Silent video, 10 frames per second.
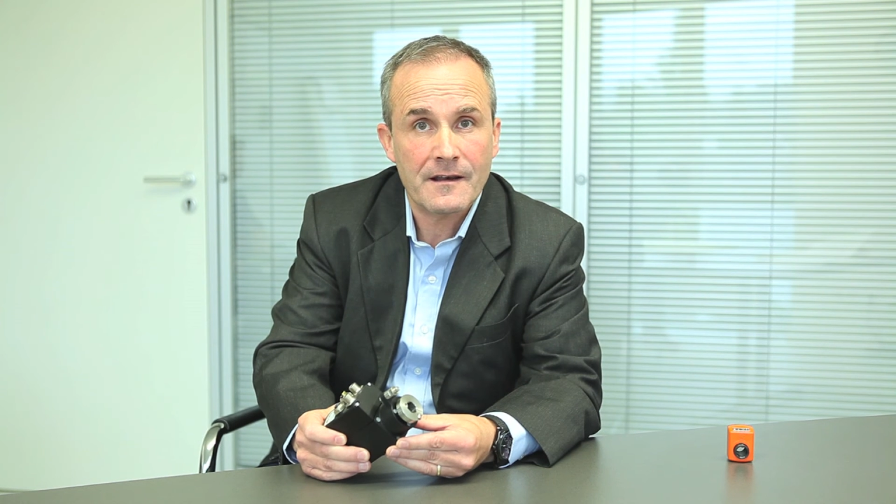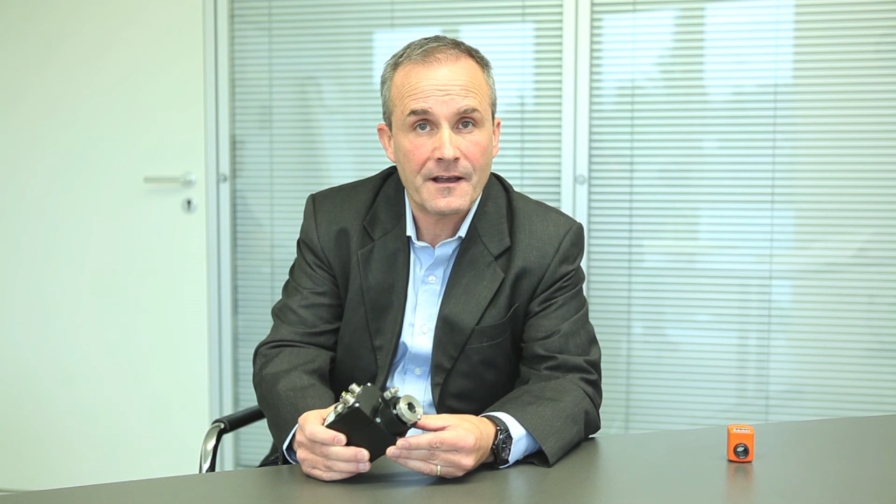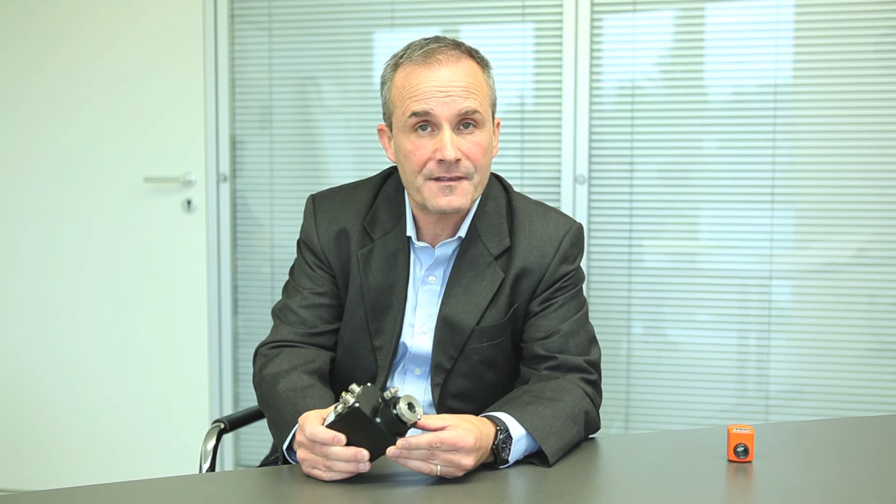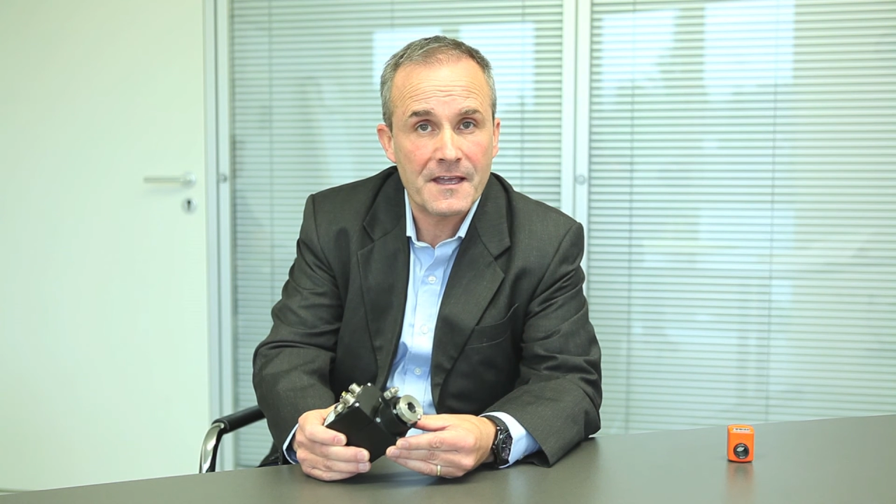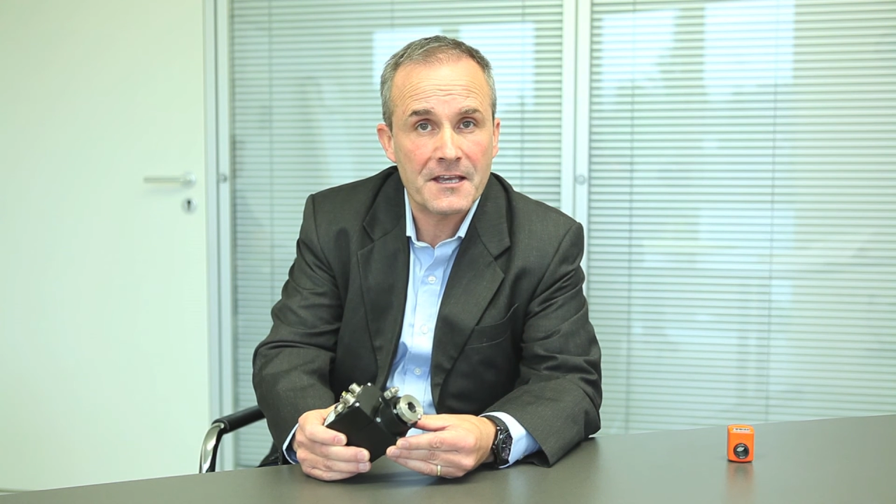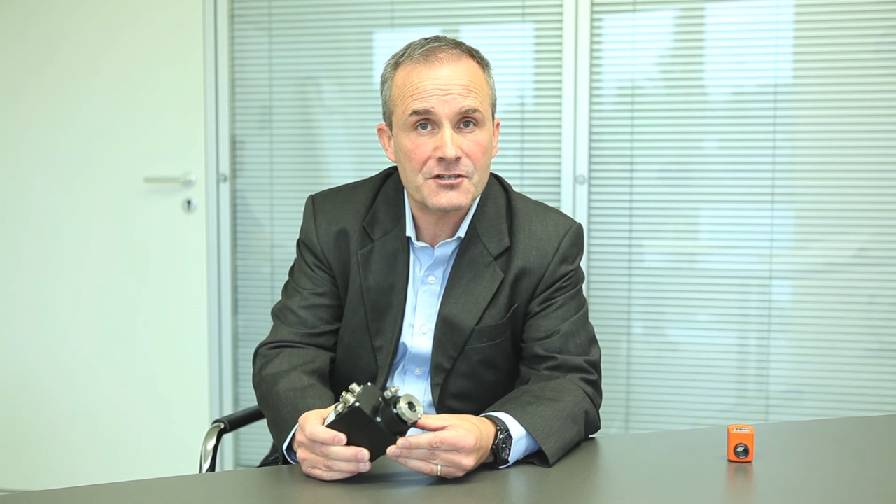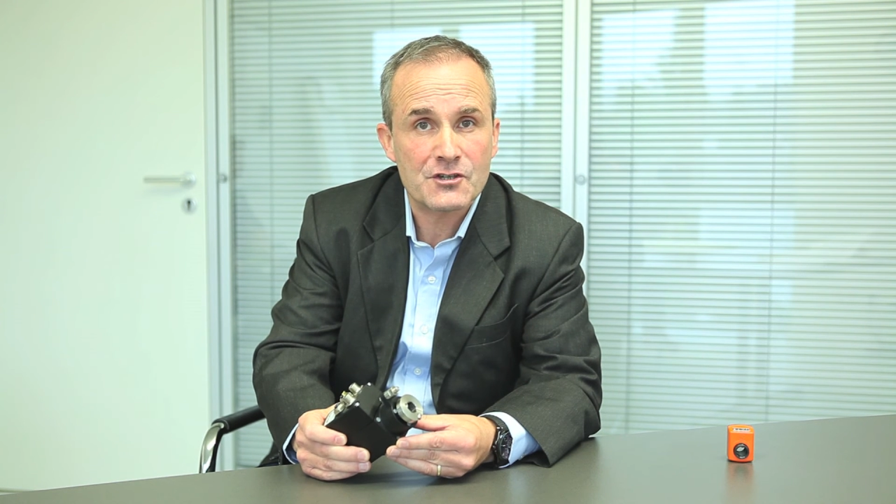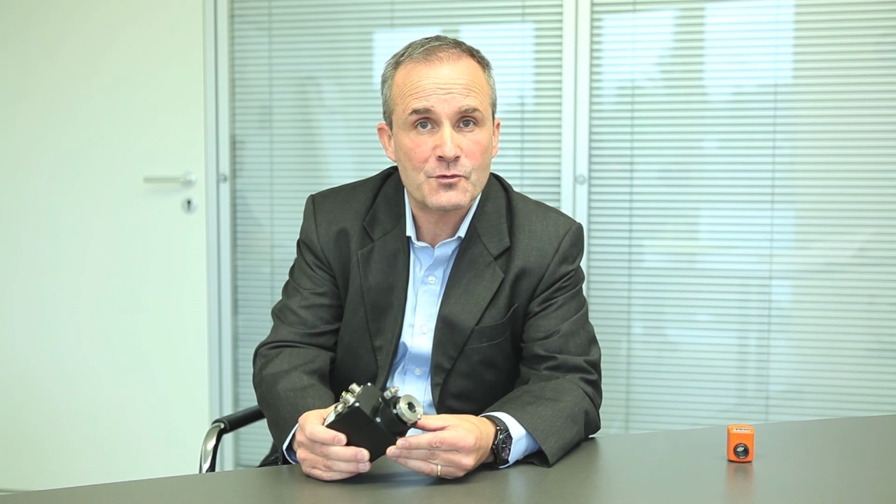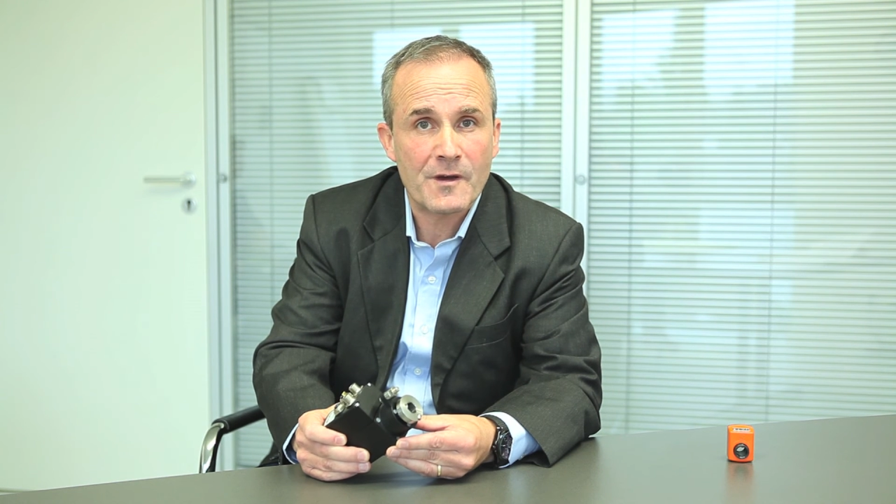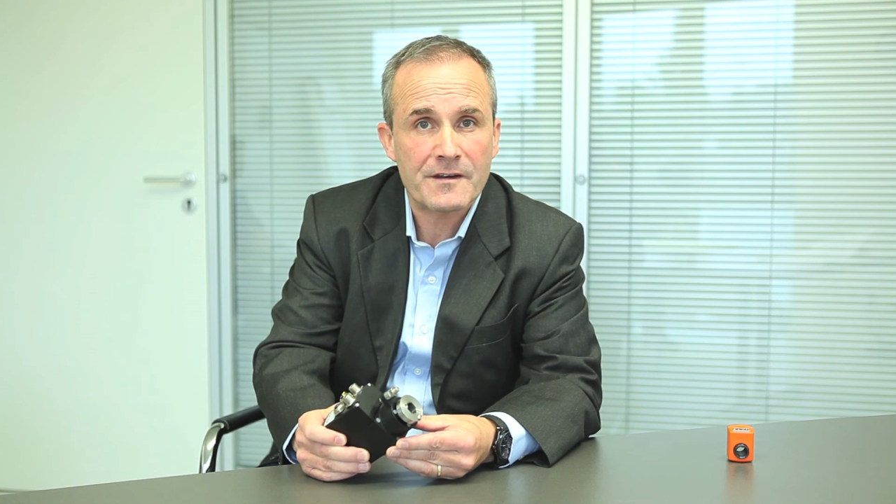like the
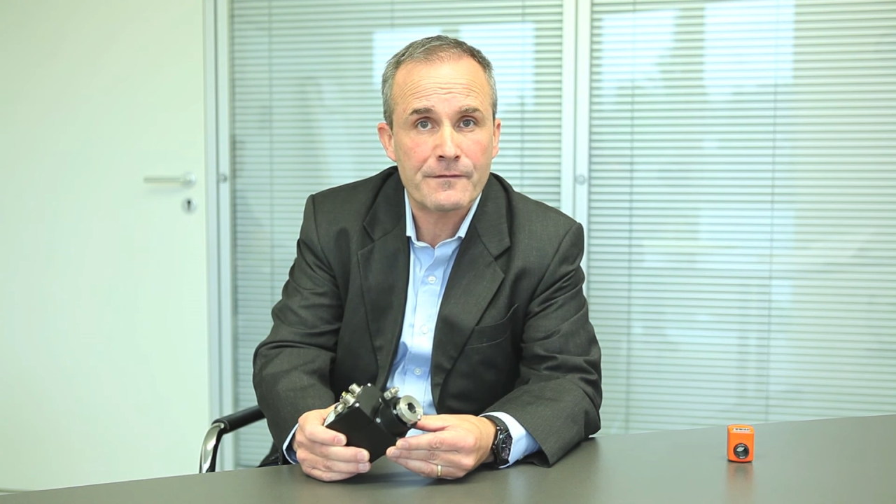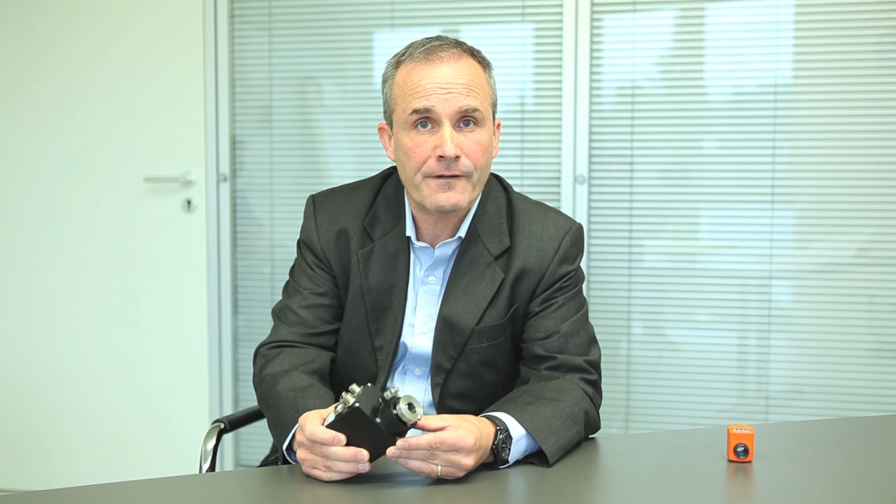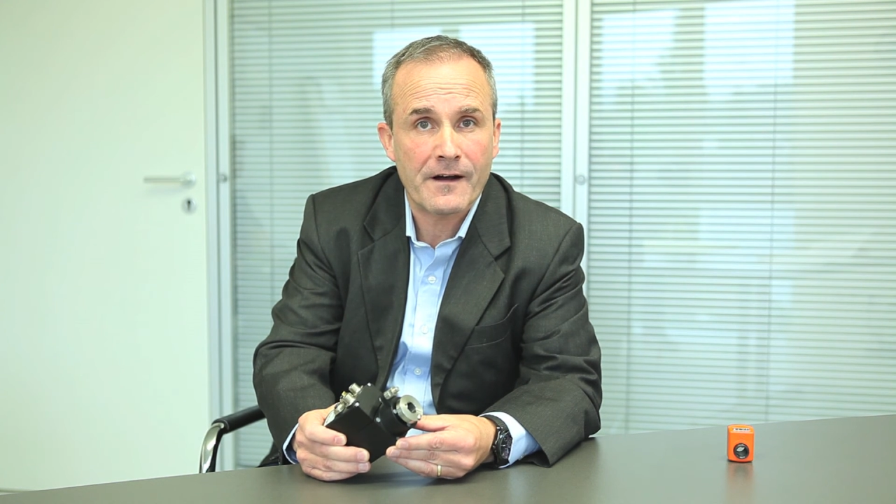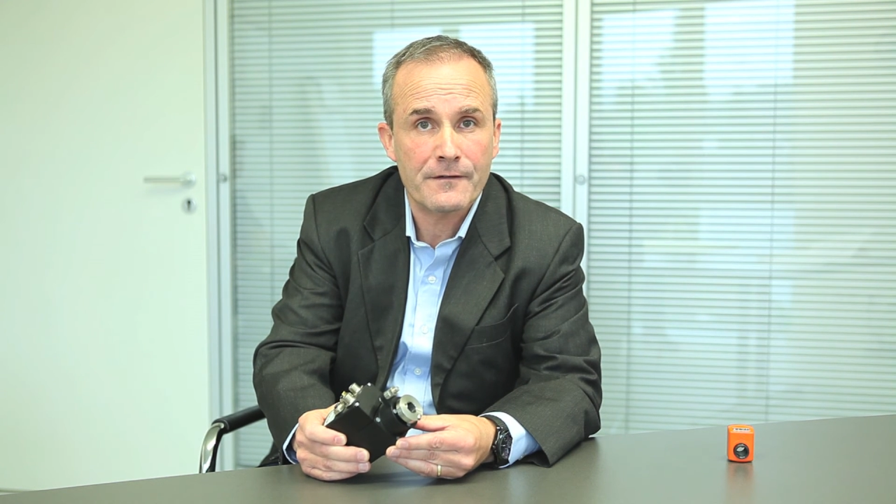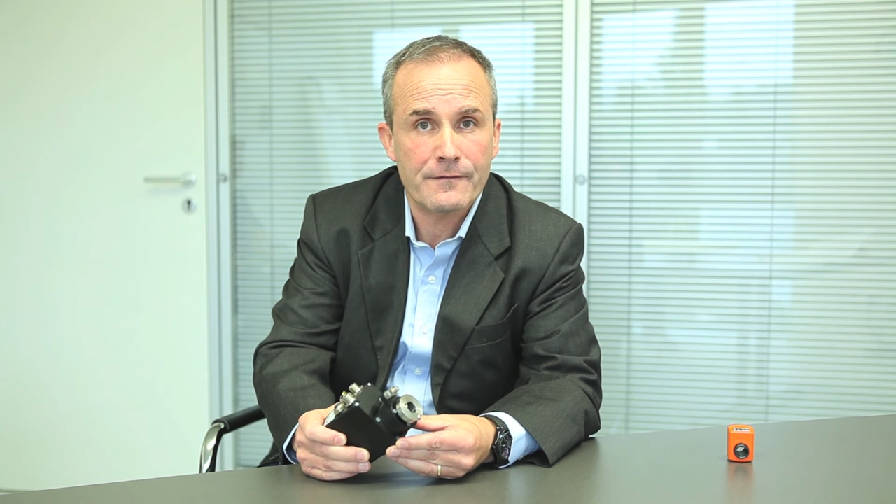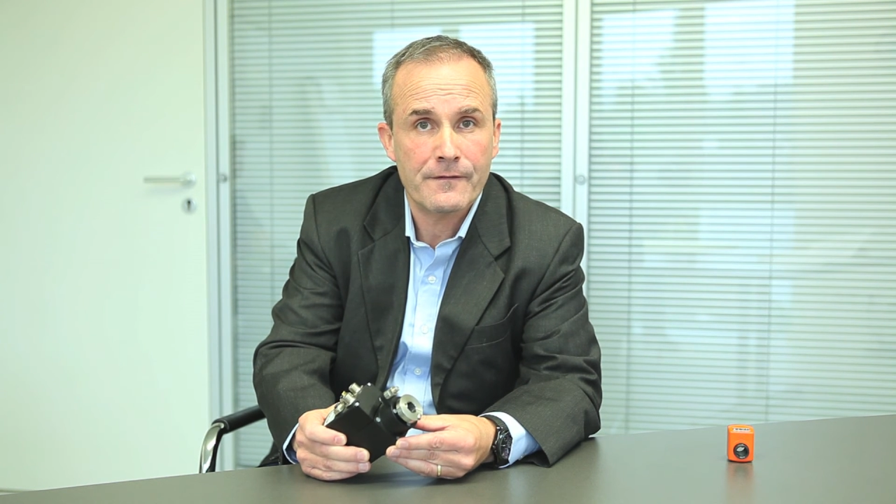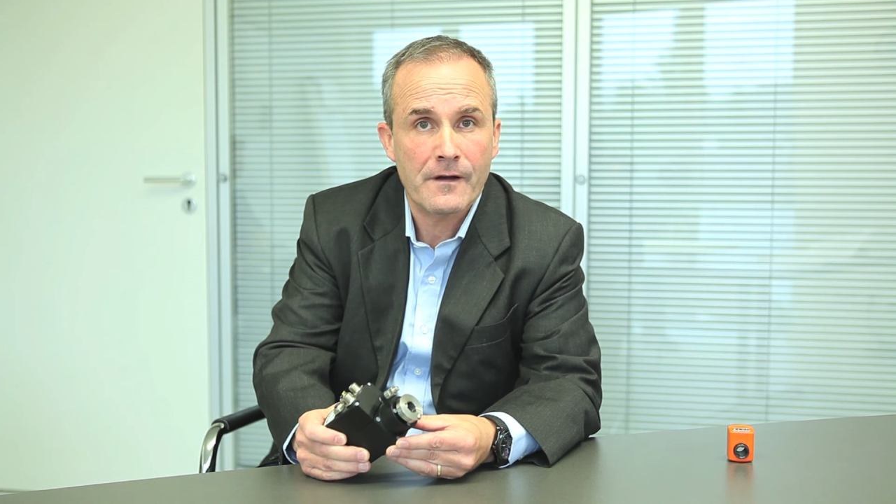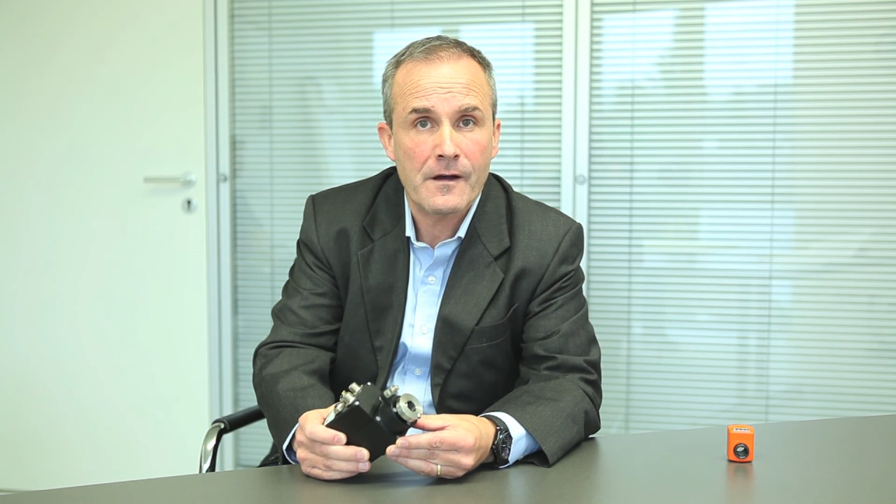AG25